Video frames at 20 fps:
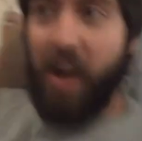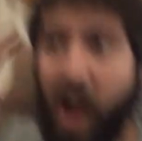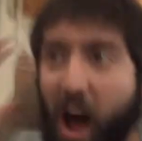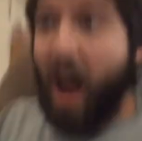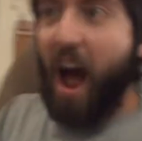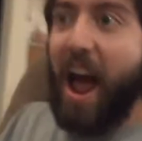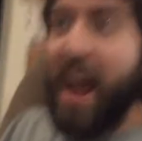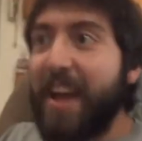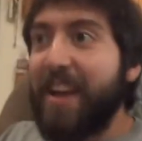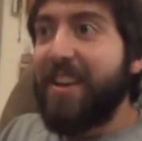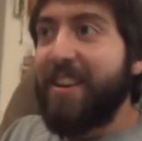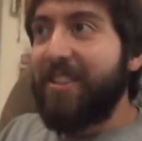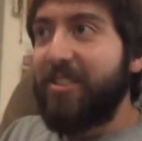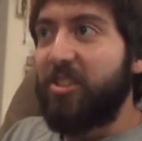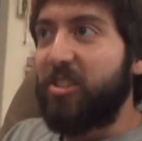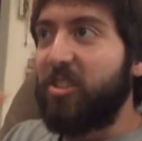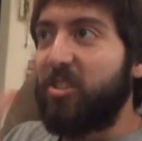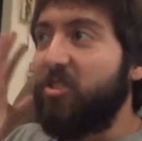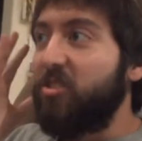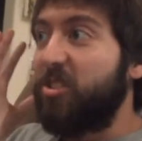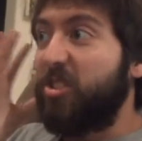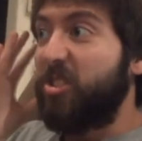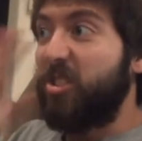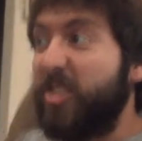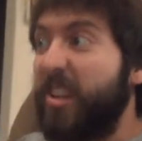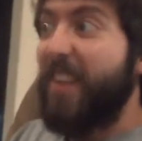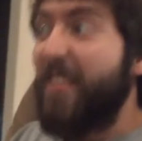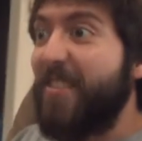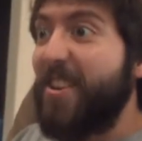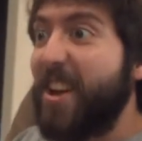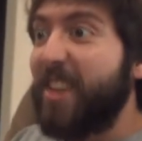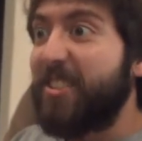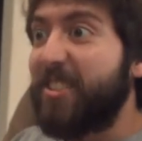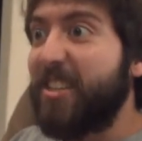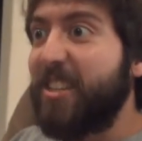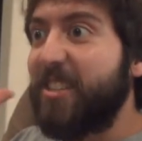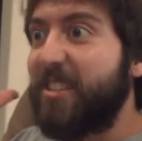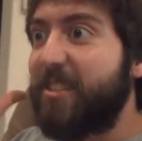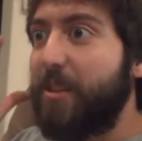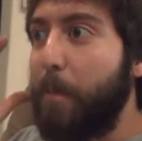Sevendust
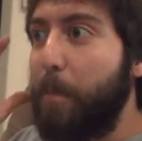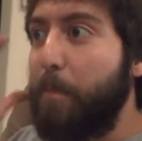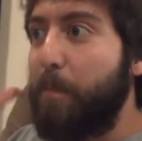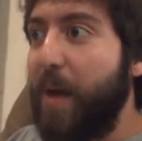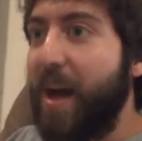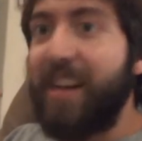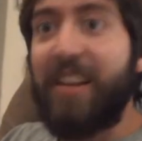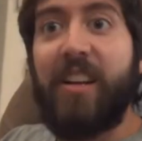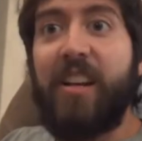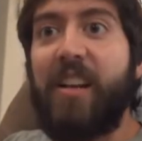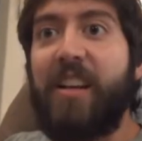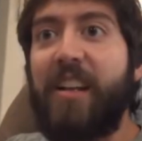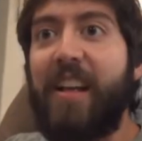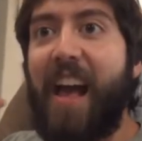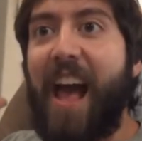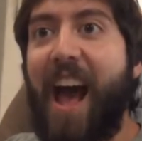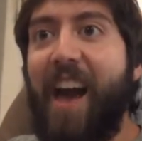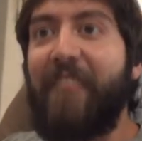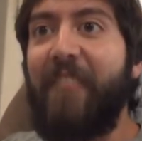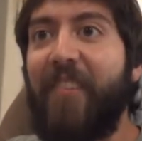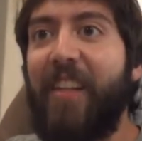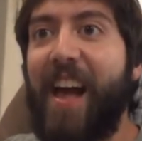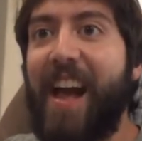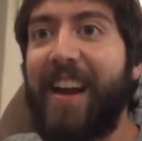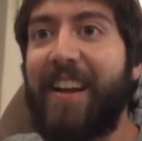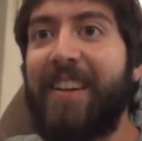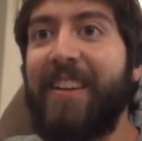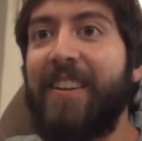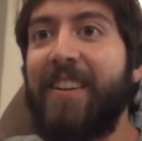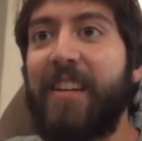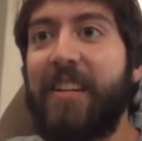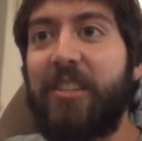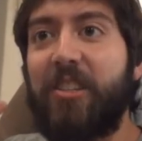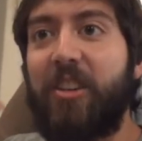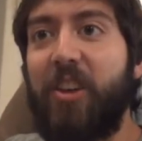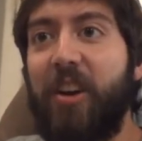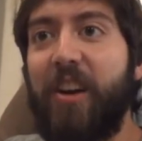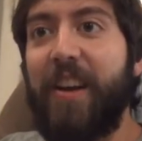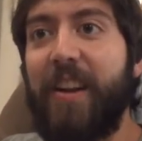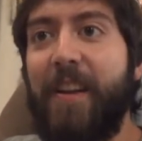is the best. Aflac is
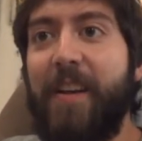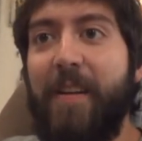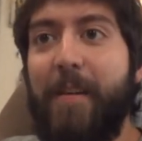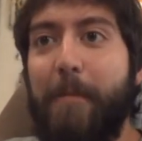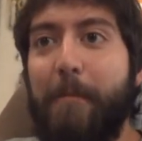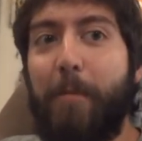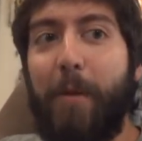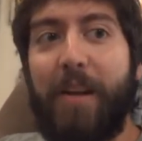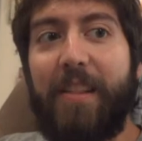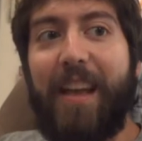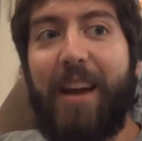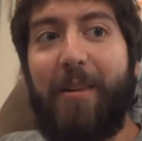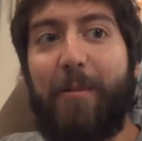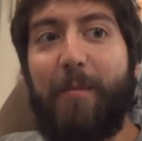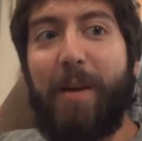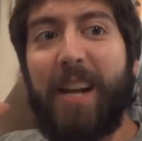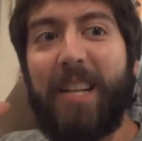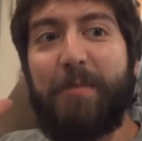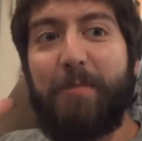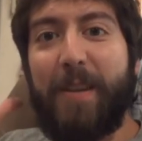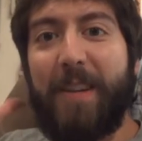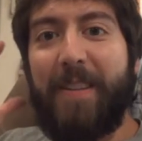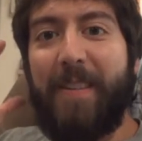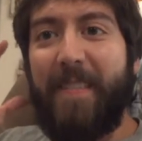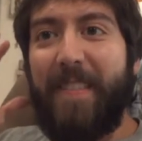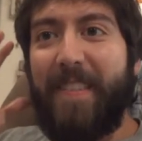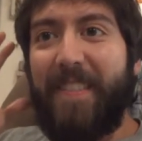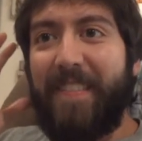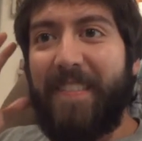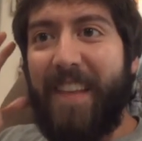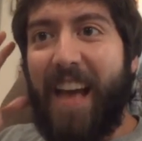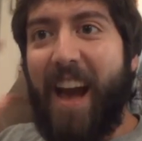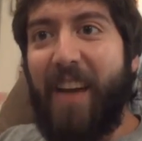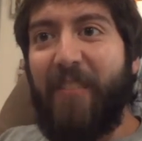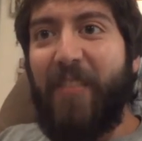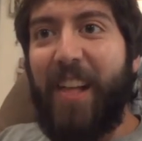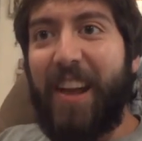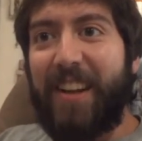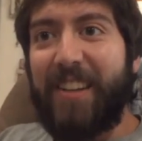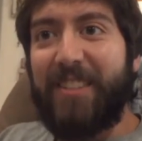good, but that reminds me,
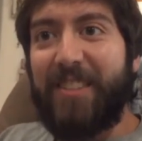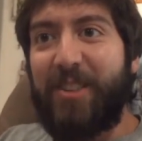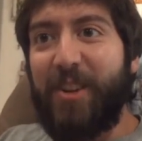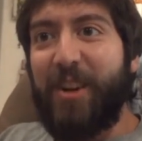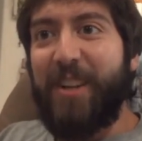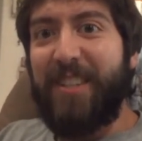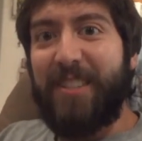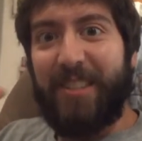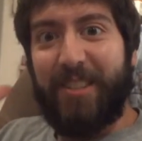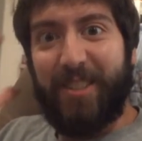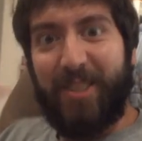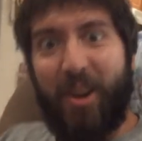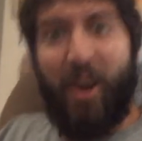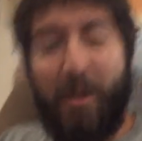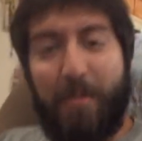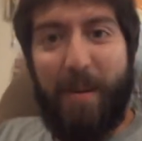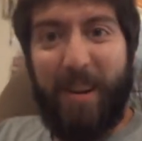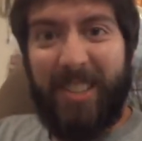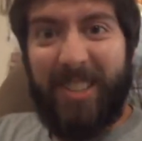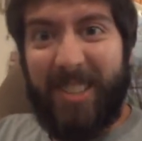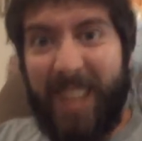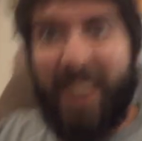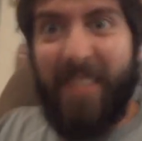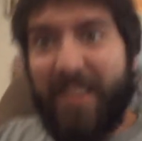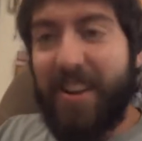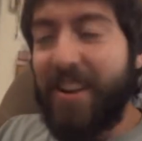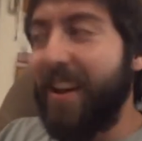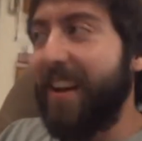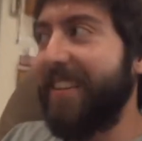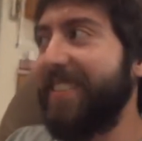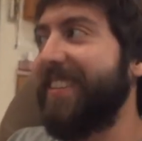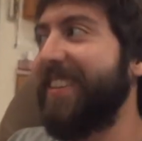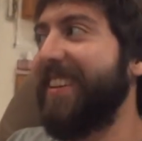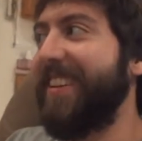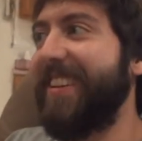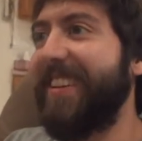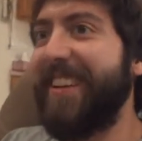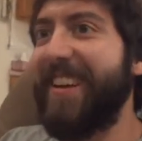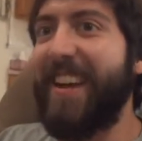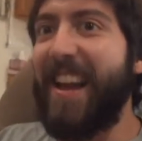Aflac is good is a song by Sevendust,
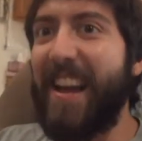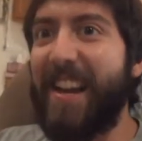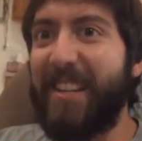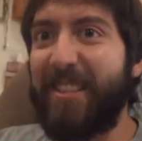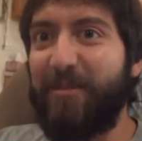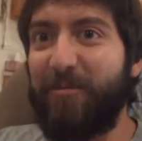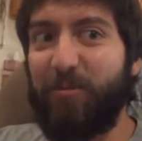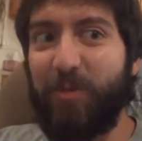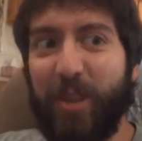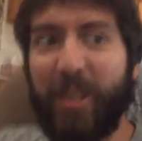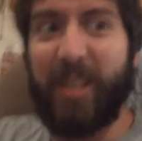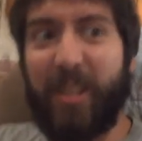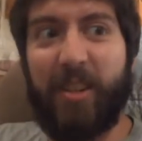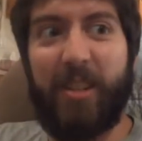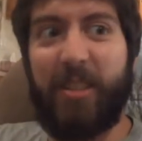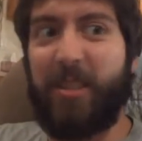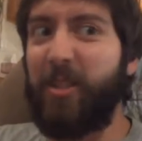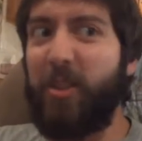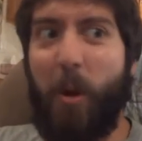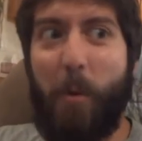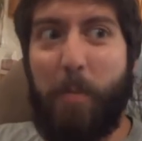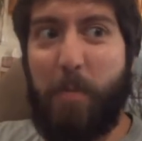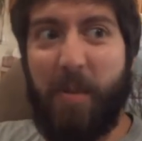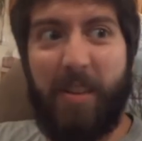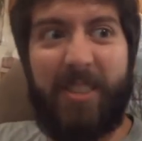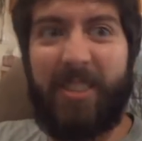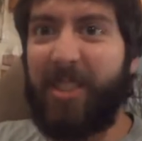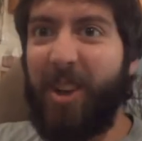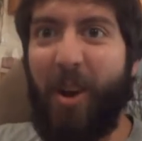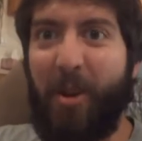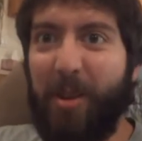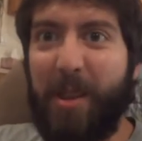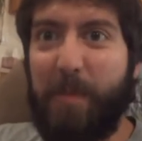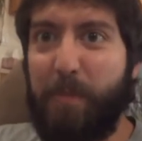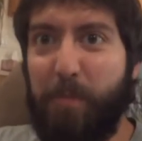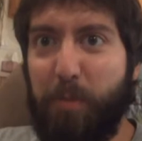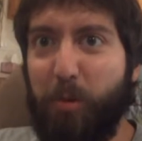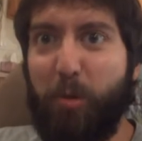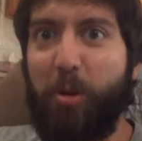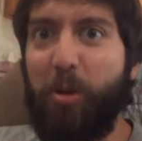and it's really good. It's totally
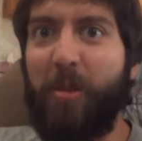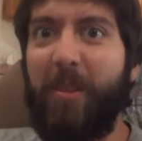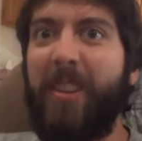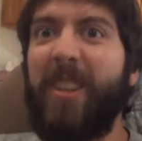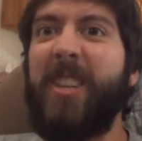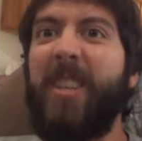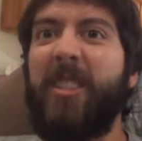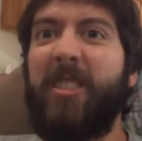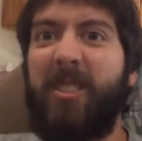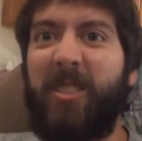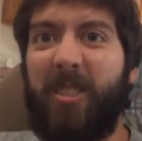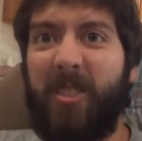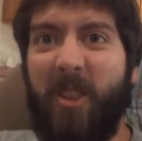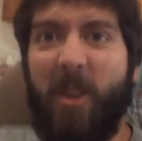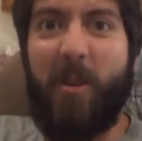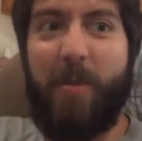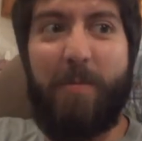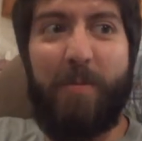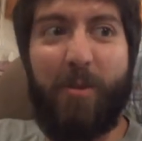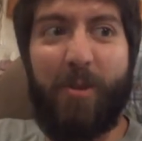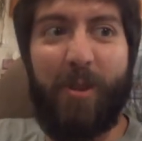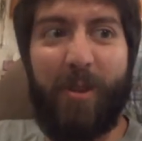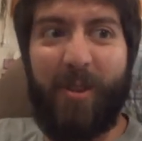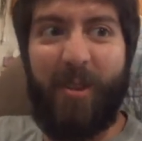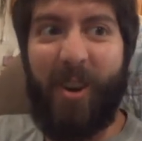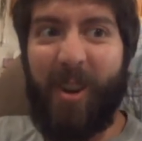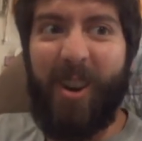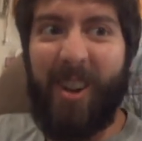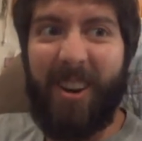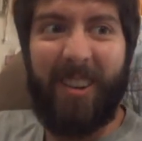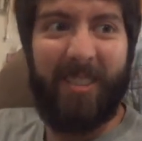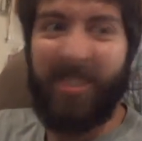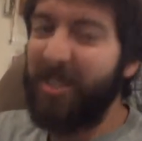brutal. So brutal and hard.